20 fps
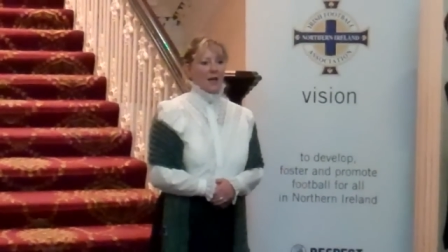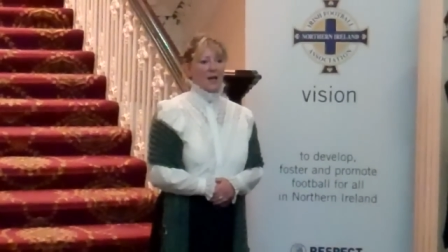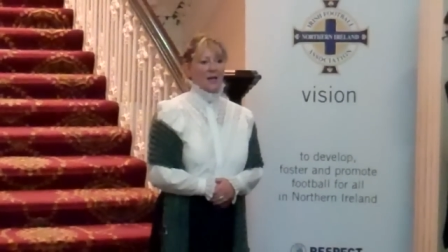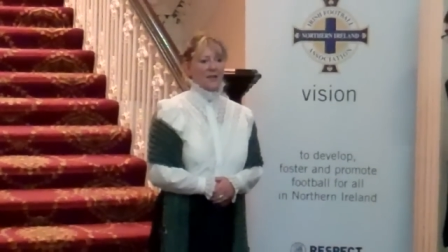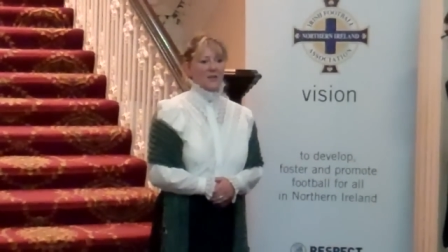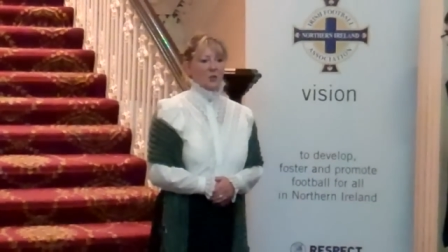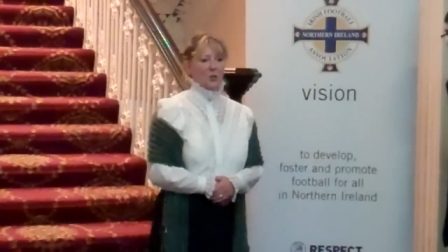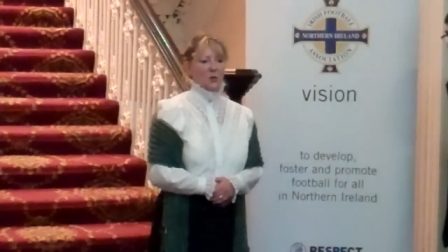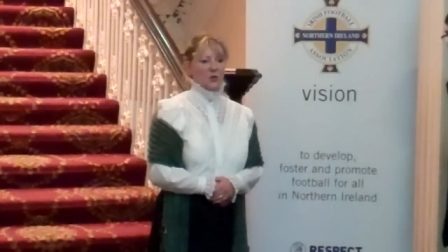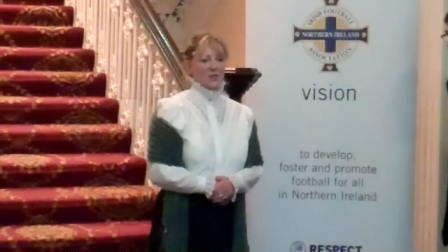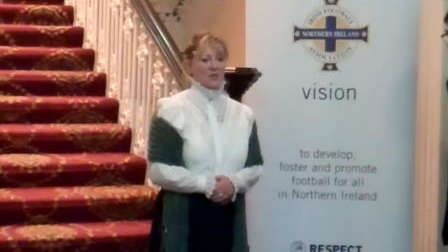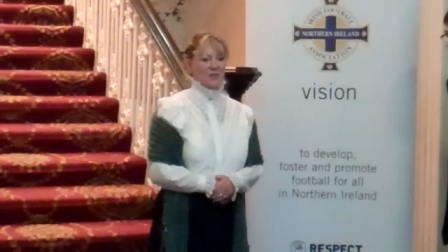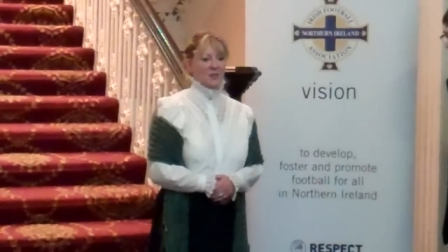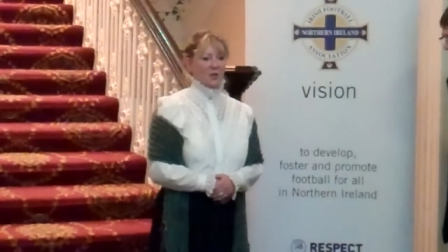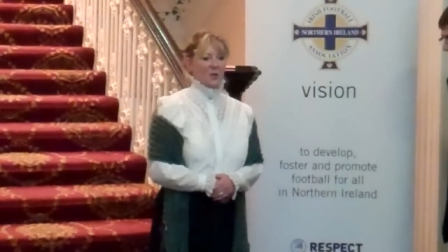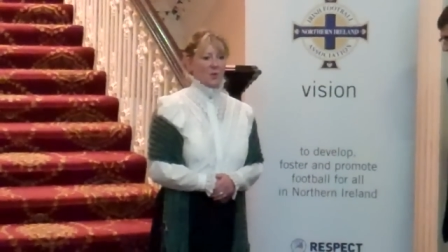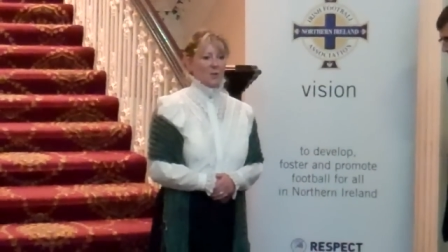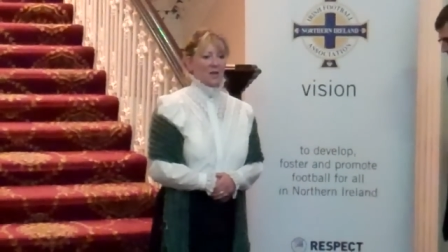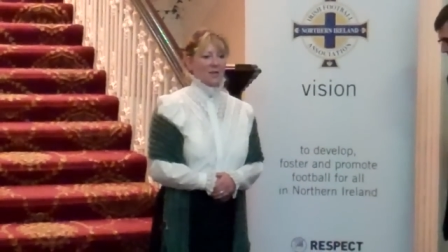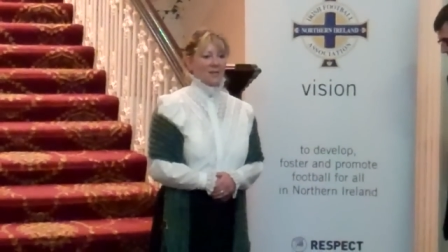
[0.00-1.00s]
And
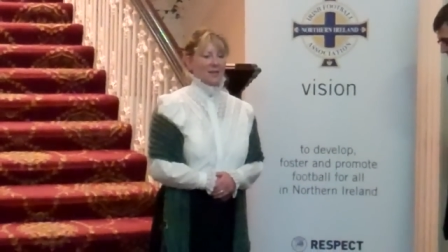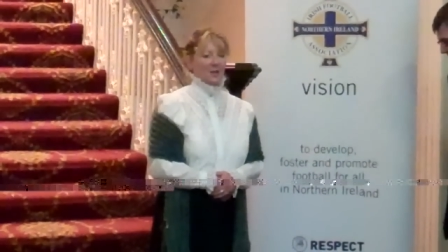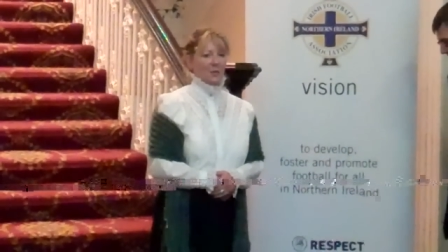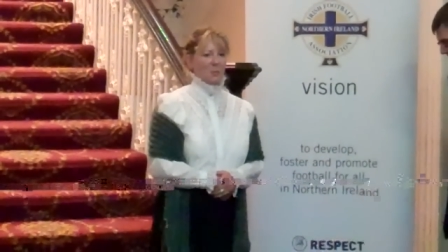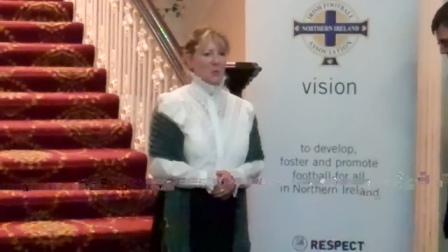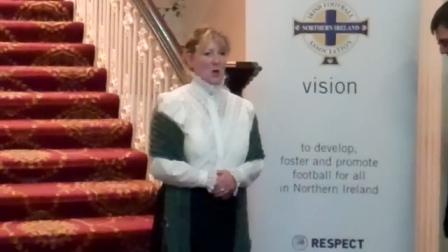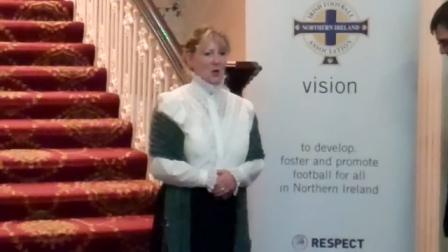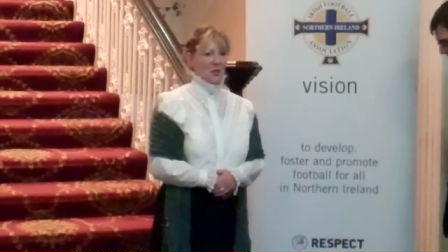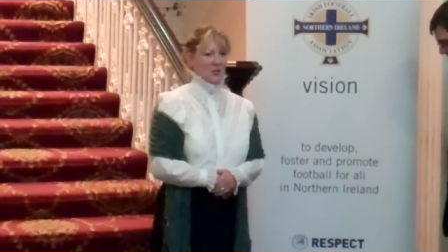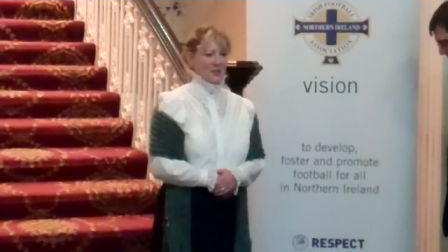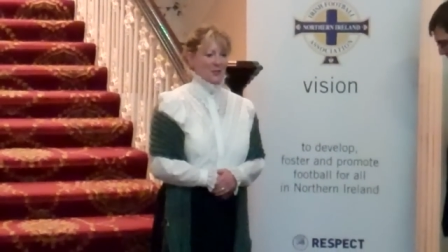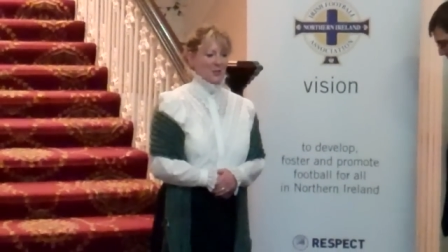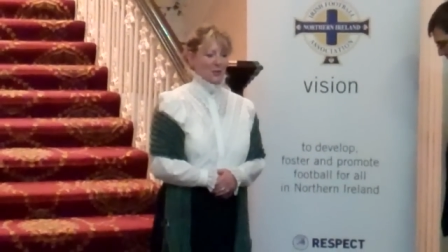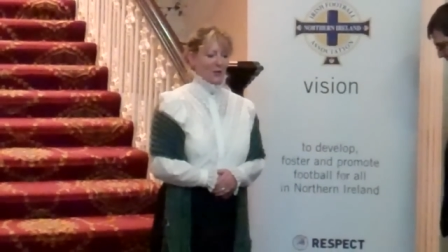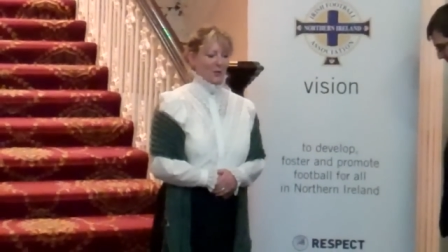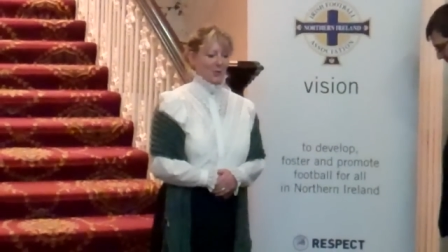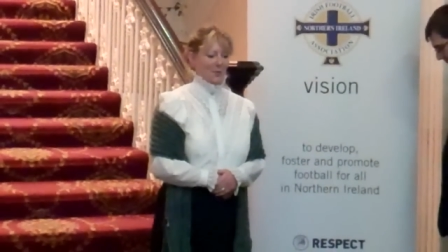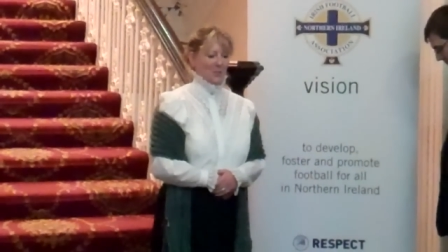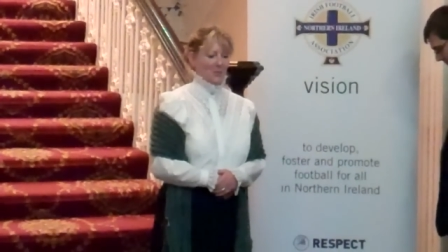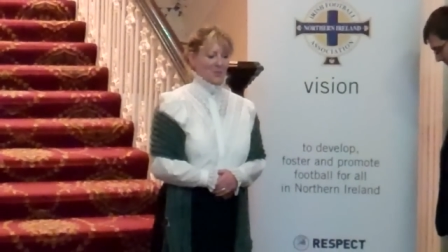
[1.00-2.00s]
also a little
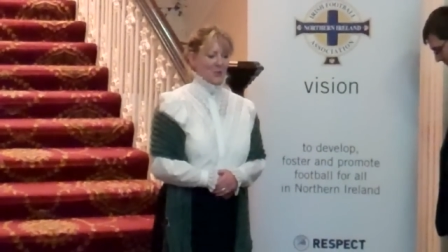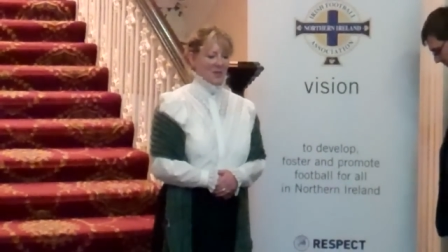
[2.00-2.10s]
personal